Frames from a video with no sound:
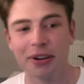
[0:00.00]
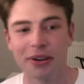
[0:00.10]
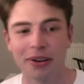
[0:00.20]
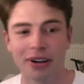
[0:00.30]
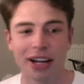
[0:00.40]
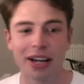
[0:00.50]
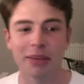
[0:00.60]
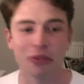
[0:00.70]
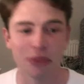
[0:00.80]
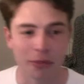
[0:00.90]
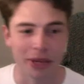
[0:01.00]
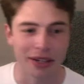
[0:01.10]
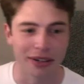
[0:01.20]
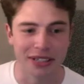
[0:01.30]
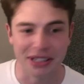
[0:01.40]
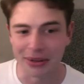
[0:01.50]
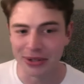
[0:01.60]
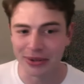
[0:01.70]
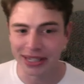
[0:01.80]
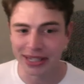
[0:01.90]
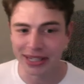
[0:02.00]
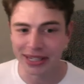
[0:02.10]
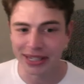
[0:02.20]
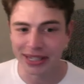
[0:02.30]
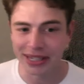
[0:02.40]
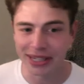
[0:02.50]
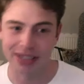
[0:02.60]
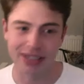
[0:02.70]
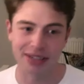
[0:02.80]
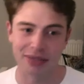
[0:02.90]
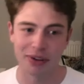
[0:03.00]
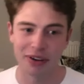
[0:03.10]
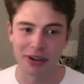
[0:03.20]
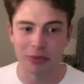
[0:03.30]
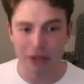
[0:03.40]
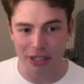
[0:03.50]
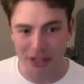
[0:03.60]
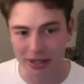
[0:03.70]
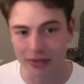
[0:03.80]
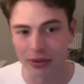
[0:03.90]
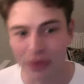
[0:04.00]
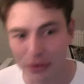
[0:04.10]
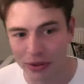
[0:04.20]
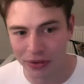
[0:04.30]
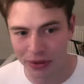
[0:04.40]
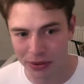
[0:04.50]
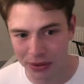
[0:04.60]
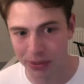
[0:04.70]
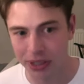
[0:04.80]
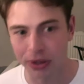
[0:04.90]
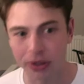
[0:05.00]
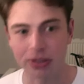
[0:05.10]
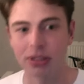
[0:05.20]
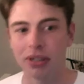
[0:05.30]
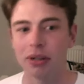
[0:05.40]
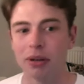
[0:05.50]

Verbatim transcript: you know, I am a filmmaker, and so I do listen to critics, and I'm very appreciative of the reviews we got.